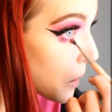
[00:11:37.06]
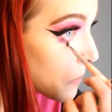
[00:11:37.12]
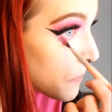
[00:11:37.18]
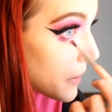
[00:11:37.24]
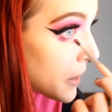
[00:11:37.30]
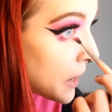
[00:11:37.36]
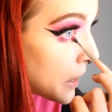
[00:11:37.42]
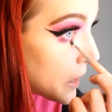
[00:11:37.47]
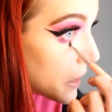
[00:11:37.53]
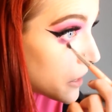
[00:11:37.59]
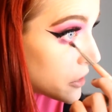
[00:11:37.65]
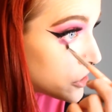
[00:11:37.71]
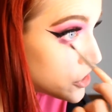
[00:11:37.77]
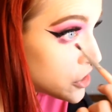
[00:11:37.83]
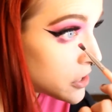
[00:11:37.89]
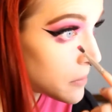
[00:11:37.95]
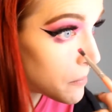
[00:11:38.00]

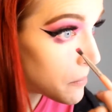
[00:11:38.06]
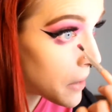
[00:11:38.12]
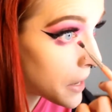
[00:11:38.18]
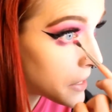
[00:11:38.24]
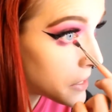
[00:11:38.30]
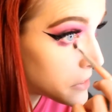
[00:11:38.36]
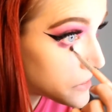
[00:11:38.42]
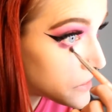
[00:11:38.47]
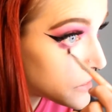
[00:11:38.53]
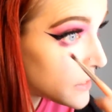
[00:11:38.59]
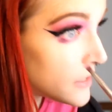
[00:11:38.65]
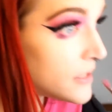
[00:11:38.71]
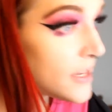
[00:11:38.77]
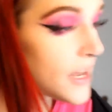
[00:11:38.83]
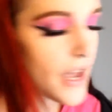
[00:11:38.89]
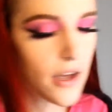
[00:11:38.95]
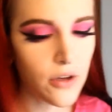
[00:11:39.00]
pinkish base
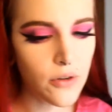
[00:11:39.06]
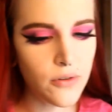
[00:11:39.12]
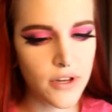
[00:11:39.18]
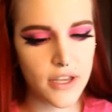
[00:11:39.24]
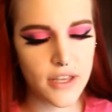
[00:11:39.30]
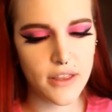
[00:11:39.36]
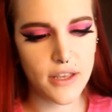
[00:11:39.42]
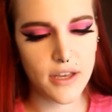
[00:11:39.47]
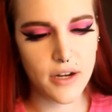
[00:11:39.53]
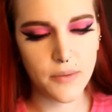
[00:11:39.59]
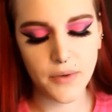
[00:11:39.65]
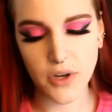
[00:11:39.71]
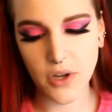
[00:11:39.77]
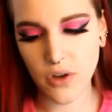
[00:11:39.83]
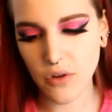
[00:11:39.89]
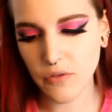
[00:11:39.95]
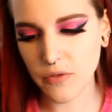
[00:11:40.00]
down, and then I'm gonna
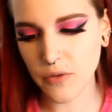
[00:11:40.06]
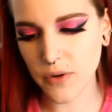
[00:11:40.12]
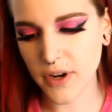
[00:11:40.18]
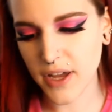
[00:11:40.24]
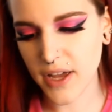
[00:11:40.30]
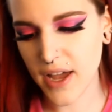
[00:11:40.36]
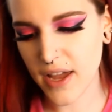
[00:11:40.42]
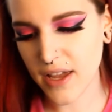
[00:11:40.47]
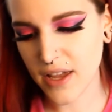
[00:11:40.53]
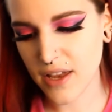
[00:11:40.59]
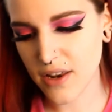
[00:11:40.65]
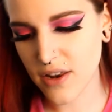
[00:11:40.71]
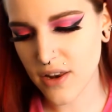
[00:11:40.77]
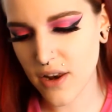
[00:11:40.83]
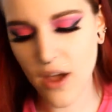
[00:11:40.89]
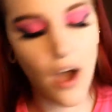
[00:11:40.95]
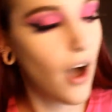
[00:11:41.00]
go for it. I
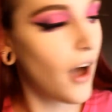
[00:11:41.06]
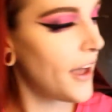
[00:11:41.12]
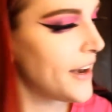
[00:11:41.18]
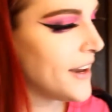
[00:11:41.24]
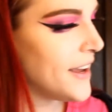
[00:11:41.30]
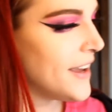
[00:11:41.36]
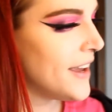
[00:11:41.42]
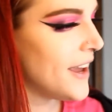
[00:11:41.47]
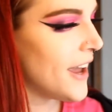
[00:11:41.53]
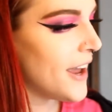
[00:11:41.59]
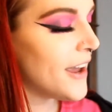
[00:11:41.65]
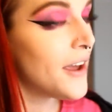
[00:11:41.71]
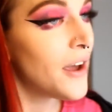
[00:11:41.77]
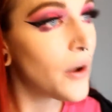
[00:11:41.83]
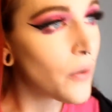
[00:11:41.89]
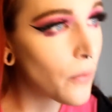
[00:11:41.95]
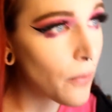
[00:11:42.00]
cannot
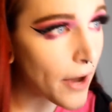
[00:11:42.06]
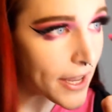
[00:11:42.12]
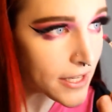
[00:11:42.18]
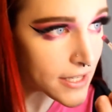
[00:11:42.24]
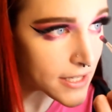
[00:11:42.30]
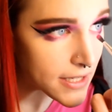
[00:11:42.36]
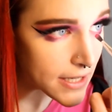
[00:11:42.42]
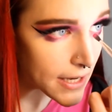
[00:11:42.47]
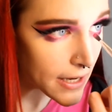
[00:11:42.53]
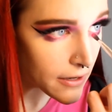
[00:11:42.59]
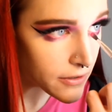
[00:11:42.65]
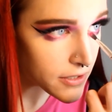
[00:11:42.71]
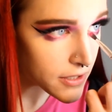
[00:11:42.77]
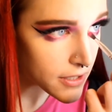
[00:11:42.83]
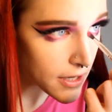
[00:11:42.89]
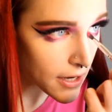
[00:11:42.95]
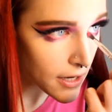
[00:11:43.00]
wait to see how
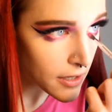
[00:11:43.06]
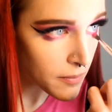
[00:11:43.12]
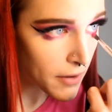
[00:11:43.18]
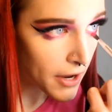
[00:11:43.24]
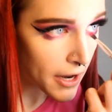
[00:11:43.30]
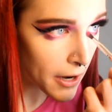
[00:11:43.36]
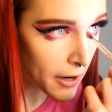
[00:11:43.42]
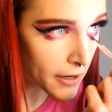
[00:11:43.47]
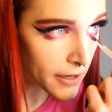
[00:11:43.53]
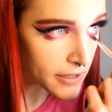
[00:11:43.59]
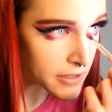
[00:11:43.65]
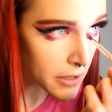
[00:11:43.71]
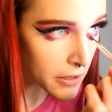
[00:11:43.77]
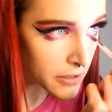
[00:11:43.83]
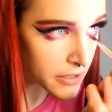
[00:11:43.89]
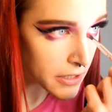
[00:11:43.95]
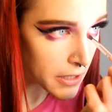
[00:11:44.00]
stained my eyes
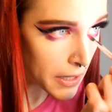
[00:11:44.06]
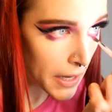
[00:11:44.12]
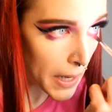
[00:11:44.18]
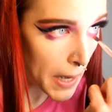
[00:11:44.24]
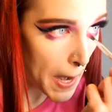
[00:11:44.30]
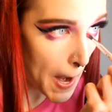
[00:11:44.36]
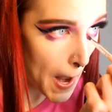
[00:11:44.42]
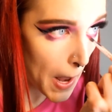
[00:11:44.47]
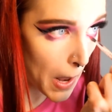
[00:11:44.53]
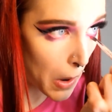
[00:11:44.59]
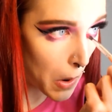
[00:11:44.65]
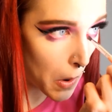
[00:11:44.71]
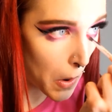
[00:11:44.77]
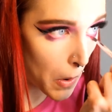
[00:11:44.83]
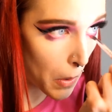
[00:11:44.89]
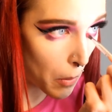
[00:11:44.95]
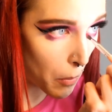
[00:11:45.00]
are tonight.
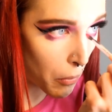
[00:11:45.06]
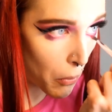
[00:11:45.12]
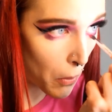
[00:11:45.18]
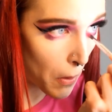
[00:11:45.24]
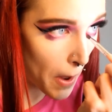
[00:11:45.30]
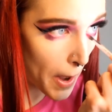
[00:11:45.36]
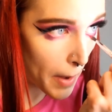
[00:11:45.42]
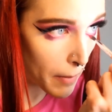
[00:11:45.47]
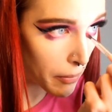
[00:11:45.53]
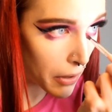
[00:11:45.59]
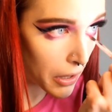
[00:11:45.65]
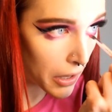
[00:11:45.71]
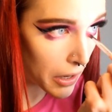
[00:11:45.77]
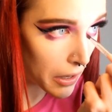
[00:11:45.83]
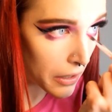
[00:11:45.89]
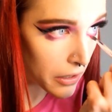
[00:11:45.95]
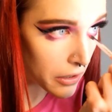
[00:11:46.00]
Oh boy,
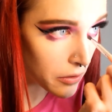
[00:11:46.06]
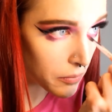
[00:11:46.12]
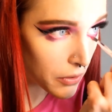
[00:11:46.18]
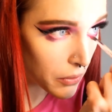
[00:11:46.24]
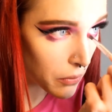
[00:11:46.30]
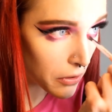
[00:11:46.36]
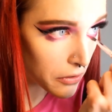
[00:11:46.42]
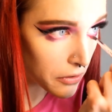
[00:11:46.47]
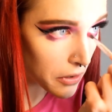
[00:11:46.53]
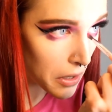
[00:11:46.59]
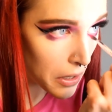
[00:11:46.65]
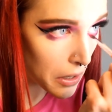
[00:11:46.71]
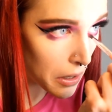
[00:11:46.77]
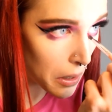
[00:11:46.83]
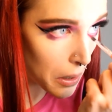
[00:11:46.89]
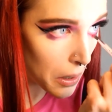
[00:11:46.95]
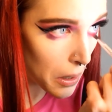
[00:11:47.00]
but it'll be worth it.
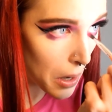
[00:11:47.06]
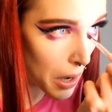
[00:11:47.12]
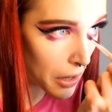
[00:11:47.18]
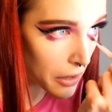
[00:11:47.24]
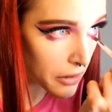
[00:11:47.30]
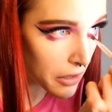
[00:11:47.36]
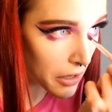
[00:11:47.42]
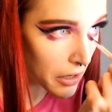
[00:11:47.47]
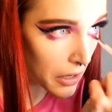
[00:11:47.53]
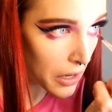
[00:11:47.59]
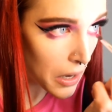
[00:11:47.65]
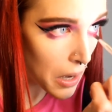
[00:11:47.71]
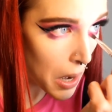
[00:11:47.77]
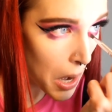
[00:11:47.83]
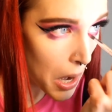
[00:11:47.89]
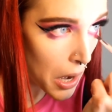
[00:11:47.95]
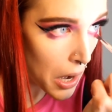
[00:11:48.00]
I think
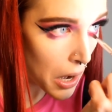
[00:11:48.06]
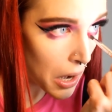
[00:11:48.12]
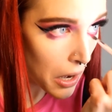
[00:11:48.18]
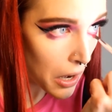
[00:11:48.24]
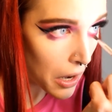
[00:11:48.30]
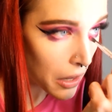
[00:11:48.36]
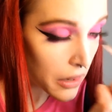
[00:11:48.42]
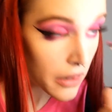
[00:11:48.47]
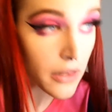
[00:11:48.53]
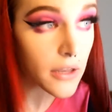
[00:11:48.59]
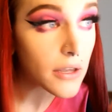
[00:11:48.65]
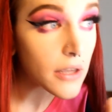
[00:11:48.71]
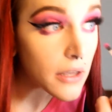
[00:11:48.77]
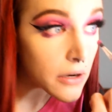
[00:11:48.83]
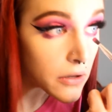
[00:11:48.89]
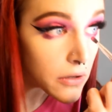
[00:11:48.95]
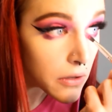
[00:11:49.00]

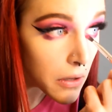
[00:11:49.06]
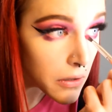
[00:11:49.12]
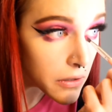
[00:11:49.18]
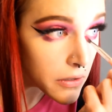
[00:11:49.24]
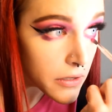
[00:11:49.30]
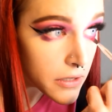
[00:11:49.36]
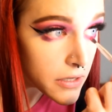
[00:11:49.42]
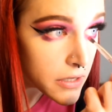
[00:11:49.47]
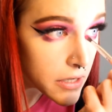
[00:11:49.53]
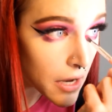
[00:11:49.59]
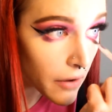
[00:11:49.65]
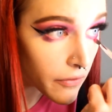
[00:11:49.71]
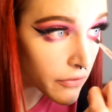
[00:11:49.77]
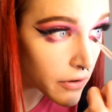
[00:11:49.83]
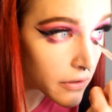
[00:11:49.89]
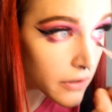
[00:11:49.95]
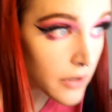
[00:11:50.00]
it'll
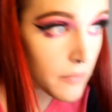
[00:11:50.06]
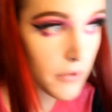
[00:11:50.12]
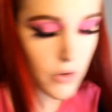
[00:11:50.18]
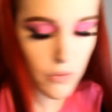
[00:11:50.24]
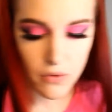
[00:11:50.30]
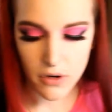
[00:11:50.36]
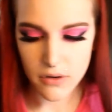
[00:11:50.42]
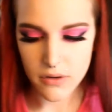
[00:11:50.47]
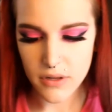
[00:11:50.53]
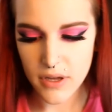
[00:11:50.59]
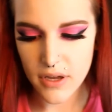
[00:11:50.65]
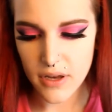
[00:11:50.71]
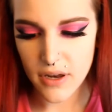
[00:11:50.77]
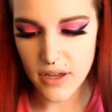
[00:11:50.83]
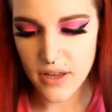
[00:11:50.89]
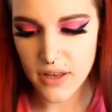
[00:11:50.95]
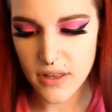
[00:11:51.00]
definitely be worth
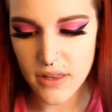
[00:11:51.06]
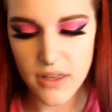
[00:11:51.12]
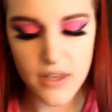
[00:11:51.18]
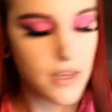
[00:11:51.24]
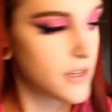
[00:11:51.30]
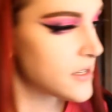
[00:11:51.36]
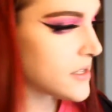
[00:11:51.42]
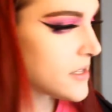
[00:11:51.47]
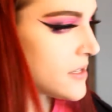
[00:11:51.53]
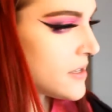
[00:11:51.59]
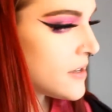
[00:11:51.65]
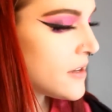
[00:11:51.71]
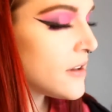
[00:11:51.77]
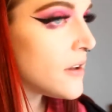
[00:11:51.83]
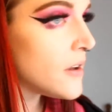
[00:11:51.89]
it. This